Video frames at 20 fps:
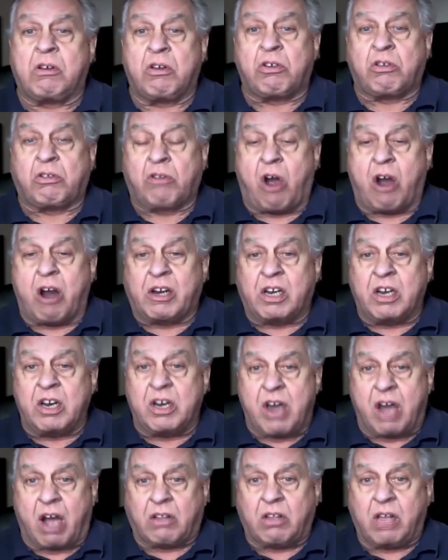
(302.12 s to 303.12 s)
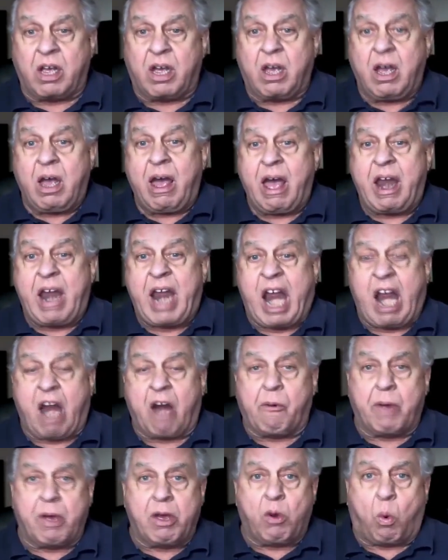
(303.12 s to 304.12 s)
start conducting an
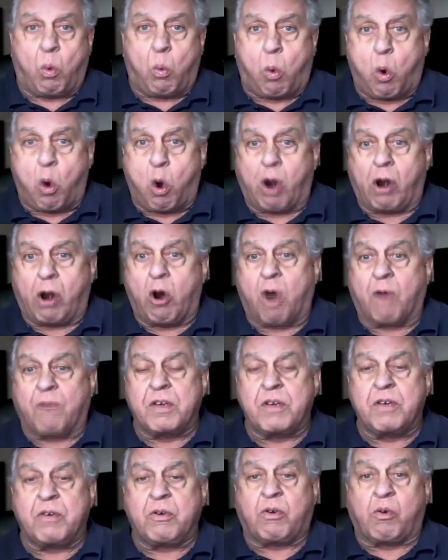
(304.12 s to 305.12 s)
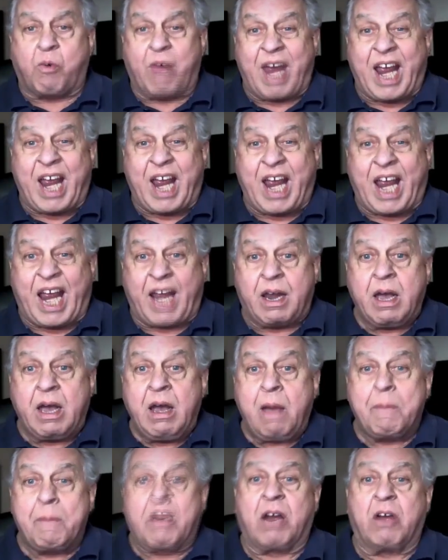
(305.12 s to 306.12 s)
aerial war over Ukraine
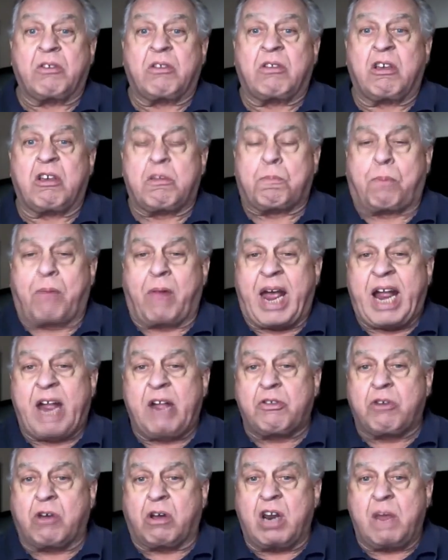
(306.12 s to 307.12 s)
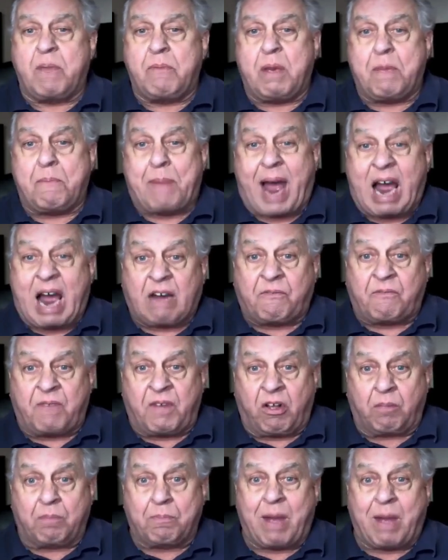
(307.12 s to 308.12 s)
because these planes are going to be
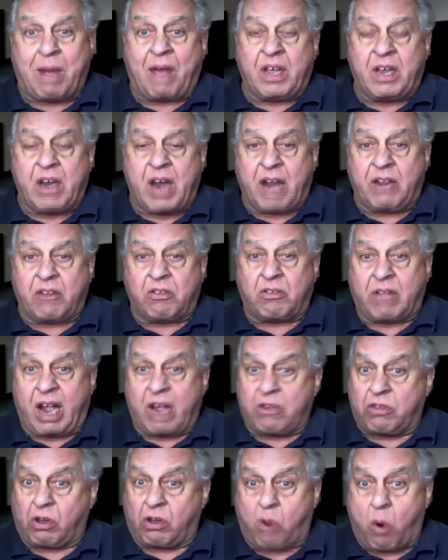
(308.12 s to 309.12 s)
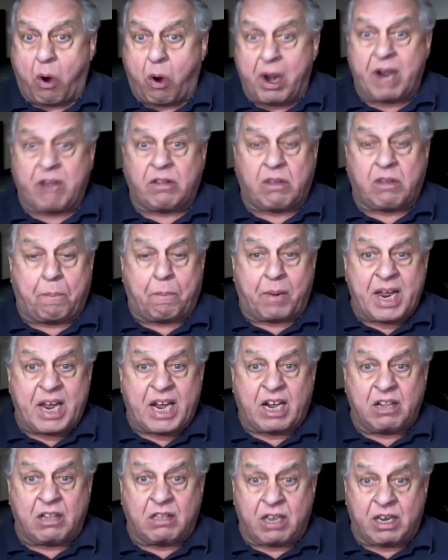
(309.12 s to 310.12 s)
backfilled by the United States, according to
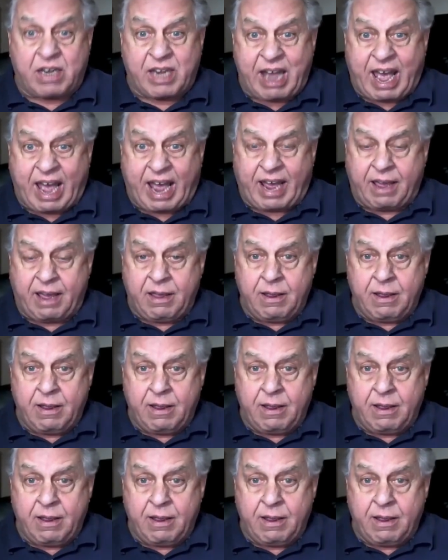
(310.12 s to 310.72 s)
Blinken today,